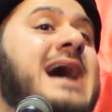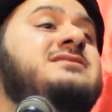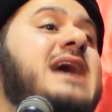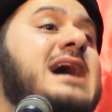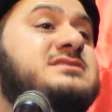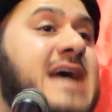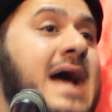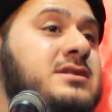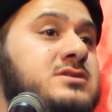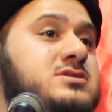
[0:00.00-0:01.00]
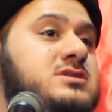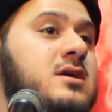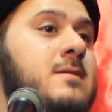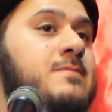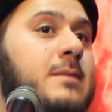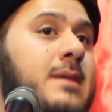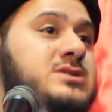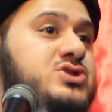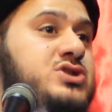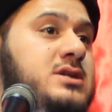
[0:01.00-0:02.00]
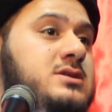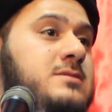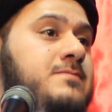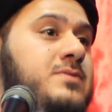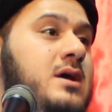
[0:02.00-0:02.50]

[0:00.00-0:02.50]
and attends the masjid